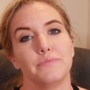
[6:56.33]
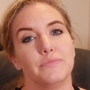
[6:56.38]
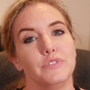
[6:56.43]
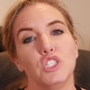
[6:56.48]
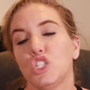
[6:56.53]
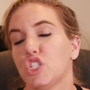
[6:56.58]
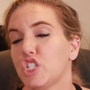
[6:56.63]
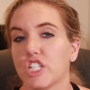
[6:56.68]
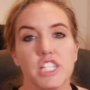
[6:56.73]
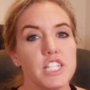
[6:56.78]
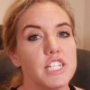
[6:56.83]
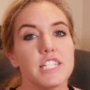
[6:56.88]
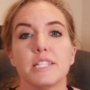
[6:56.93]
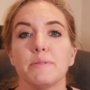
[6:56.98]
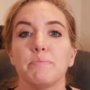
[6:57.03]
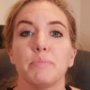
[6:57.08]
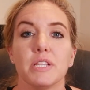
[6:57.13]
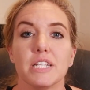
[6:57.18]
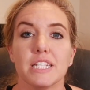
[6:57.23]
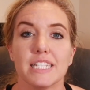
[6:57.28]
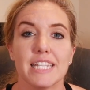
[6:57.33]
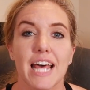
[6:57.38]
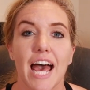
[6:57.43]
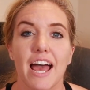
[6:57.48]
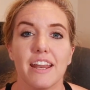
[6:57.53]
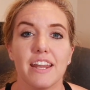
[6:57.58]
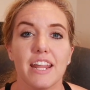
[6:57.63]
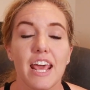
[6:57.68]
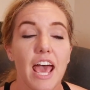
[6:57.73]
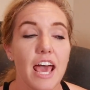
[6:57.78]
It's just as simple as
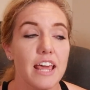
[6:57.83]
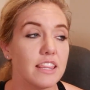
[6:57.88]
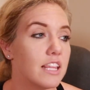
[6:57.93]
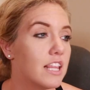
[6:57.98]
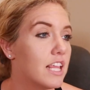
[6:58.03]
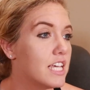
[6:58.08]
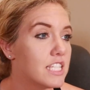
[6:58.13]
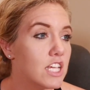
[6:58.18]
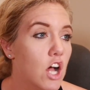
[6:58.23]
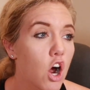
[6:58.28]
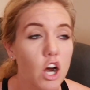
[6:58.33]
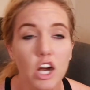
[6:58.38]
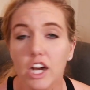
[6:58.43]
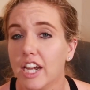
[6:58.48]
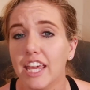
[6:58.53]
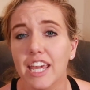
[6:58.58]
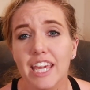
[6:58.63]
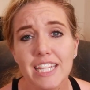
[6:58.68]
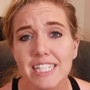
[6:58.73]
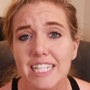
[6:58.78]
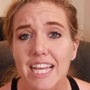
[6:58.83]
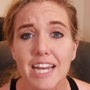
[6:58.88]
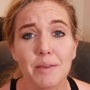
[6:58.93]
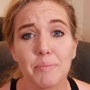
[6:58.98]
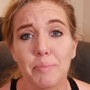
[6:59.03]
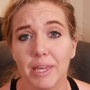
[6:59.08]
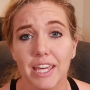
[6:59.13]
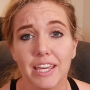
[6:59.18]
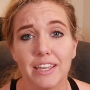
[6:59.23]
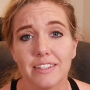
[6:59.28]
that. The less heartache it's
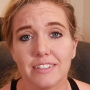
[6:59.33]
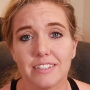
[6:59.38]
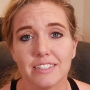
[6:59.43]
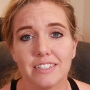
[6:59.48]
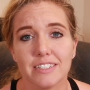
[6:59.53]
gonna be,